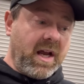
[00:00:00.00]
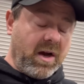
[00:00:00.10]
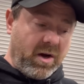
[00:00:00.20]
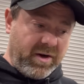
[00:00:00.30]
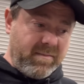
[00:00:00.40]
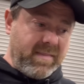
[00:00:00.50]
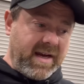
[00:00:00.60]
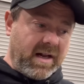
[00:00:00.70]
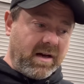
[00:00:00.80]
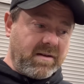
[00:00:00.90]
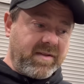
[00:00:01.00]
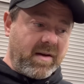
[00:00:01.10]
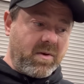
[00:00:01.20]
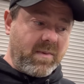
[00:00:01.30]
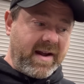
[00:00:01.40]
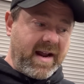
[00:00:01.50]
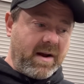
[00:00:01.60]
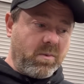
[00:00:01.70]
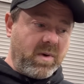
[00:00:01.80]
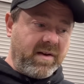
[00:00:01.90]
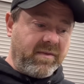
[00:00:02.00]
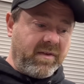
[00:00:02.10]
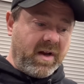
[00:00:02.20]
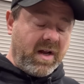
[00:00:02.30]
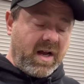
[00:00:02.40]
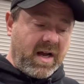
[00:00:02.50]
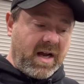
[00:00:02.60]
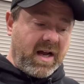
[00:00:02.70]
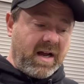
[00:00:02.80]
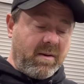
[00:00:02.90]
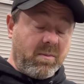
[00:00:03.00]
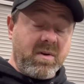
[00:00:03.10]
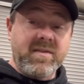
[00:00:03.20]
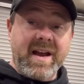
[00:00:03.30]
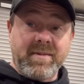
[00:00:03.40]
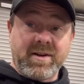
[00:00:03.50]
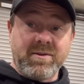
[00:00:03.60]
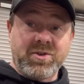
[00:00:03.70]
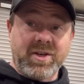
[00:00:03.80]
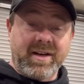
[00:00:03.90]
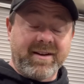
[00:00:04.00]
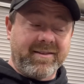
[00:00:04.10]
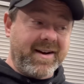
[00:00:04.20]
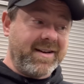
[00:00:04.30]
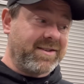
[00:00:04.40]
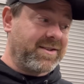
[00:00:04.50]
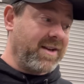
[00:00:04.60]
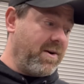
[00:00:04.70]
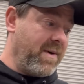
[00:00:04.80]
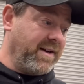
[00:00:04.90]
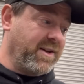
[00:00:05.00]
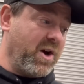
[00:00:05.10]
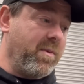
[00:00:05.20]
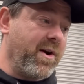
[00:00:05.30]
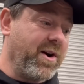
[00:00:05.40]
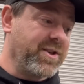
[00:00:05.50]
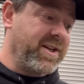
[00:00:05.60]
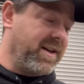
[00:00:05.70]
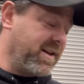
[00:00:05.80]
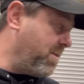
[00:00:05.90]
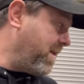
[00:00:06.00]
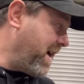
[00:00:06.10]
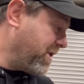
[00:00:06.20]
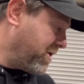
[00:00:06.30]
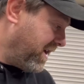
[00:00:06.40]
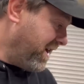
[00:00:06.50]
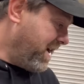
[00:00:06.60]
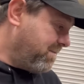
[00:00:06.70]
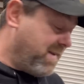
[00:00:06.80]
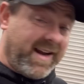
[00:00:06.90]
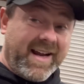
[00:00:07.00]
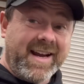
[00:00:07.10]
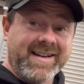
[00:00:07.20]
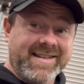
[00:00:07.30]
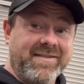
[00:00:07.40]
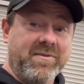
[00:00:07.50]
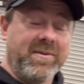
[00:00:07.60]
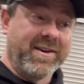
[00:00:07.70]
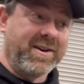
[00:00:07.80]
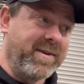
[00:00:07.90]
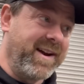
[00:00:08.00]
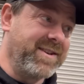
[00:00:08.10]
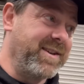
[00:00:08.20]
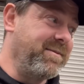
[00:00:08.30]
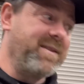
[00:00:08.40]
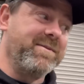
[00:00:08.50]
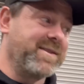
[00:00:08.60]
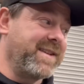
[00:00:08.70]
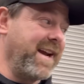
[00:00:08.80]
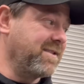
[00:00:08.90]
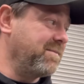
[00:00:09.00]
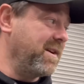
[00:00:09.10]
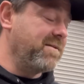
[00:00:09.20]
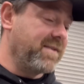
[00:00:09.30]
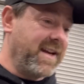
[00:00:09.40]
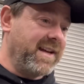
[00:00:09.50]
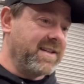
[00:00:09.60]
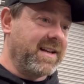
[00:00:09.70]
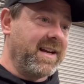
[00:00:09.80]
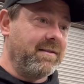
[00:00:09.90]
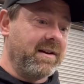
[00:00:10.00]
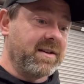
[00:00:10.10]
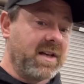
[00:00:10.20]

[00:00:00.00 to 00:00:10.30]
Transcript: on a meal that we went out with Yamaguchi, all right? So, and Kobayashi. Mate, he is elder boy, Kobayashi. He was texting me over there. He's hilarious.